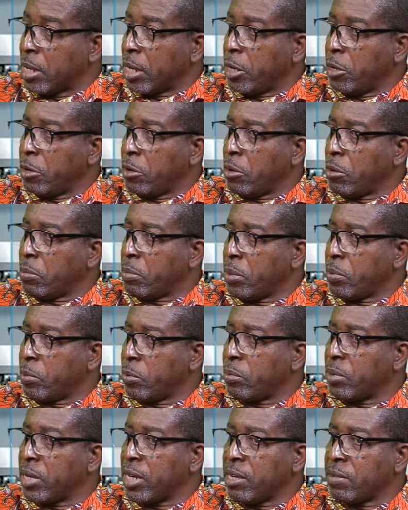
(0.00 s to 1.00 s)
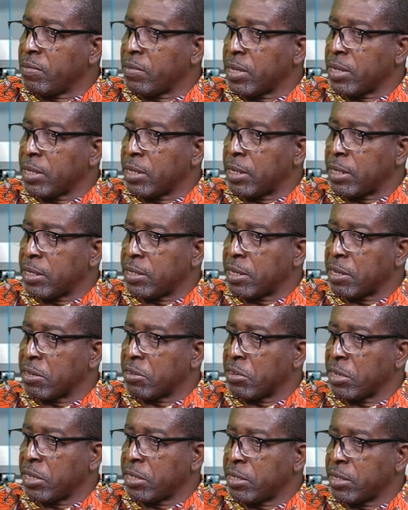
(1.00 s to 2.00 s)
You know, people believe in
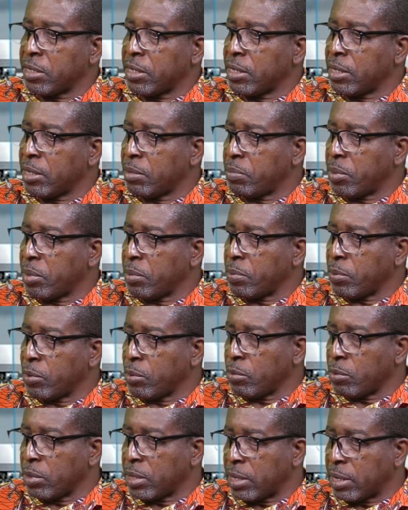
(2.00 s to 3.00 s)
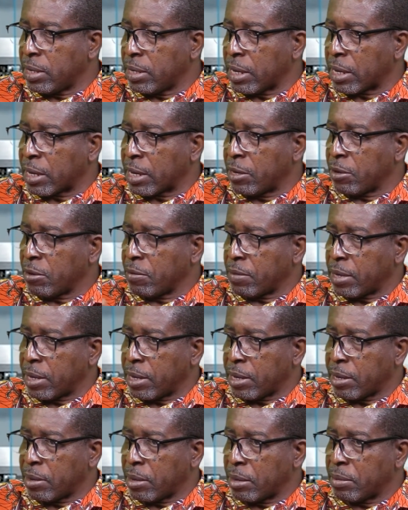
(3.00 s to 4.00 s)
integrating people with a kind
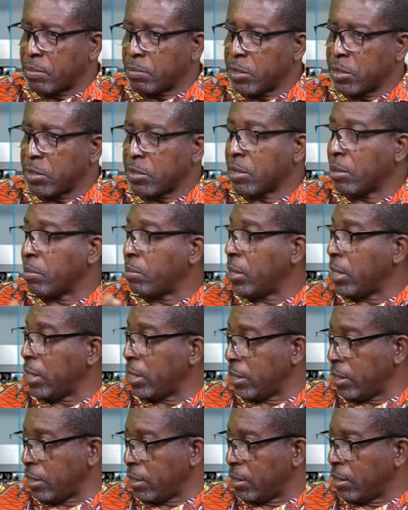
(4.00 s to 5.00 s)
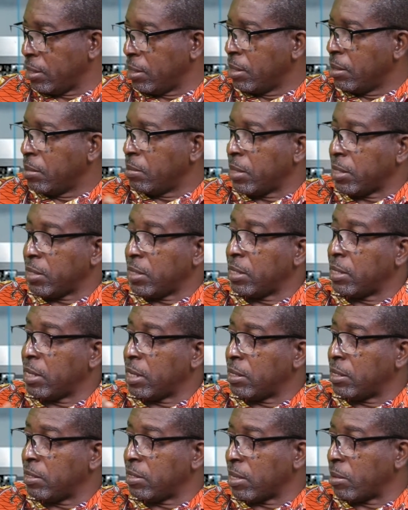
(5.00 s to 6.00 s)
of disability. I said
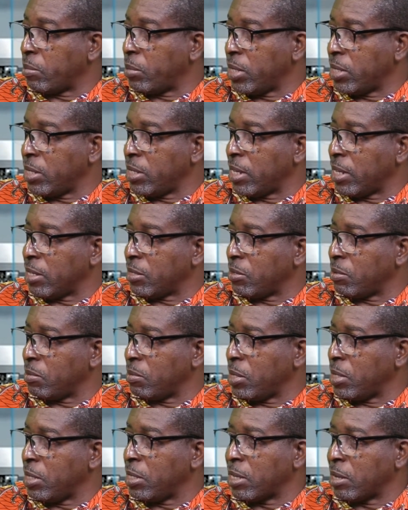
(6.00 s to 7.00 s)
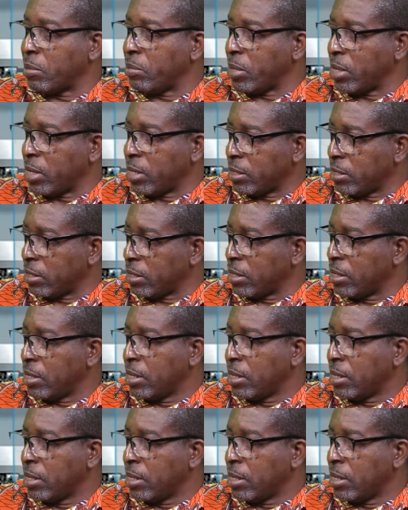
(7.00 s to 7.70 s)
that disability doesn't mean inability.